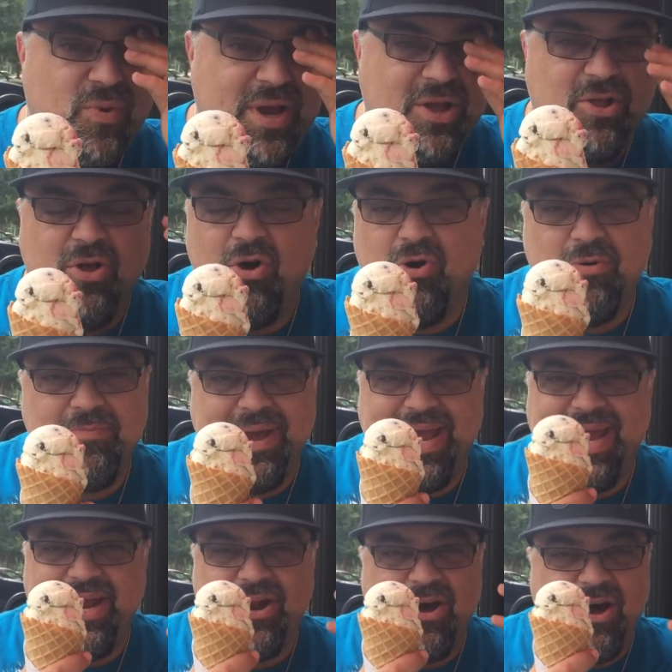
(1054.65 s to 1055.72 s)
real
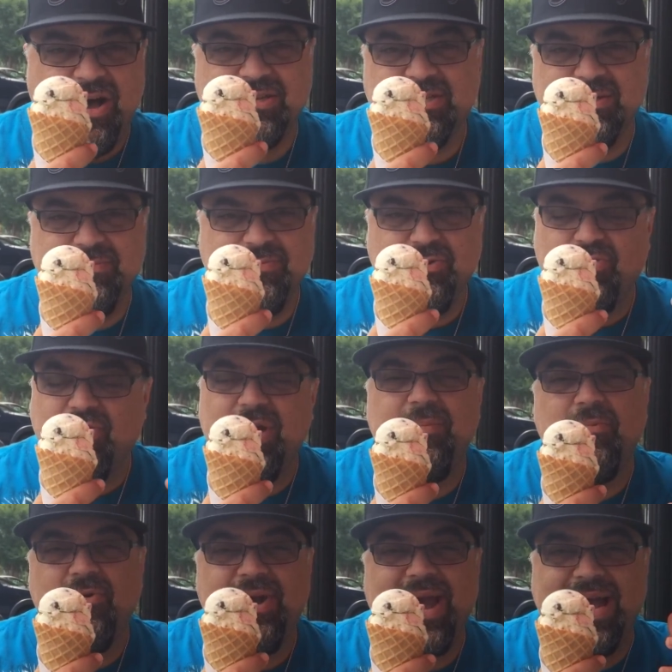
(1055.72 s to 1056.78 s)
homemade awesome
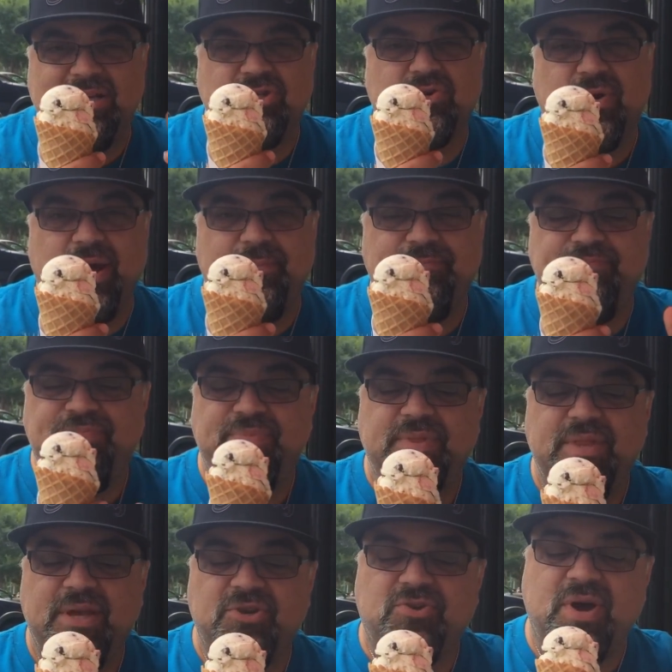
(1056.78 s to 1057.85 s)
creamery ice cream.
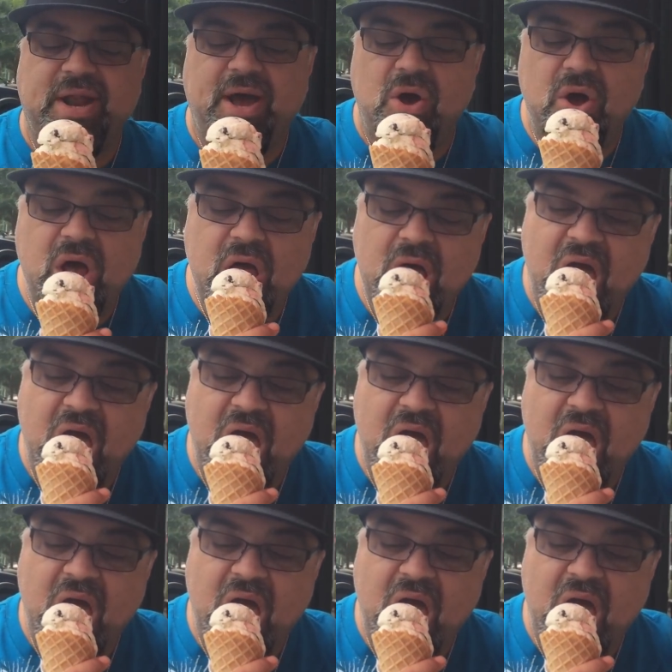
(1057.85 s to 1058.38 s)
Let's try it out.